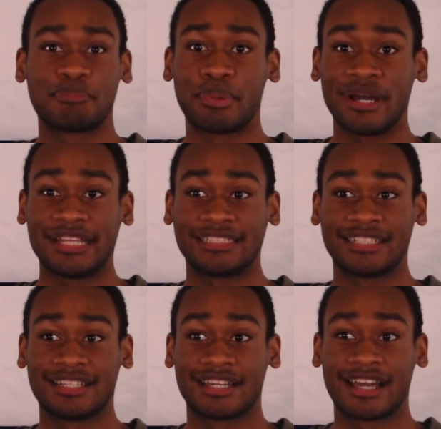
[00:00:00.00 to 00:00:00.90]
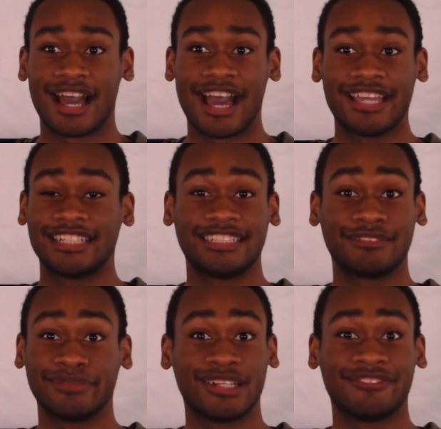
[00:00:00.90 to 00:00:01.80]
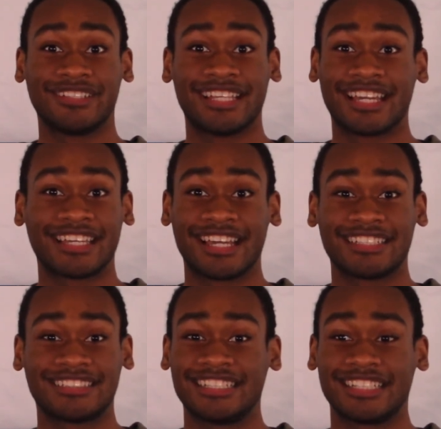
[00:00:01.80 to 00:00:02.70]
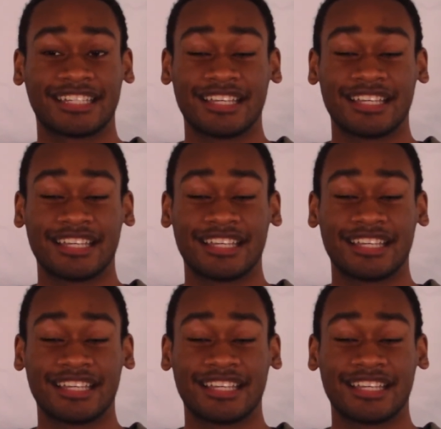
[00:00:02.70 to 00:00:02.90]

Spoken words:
but I ended up loving that casting.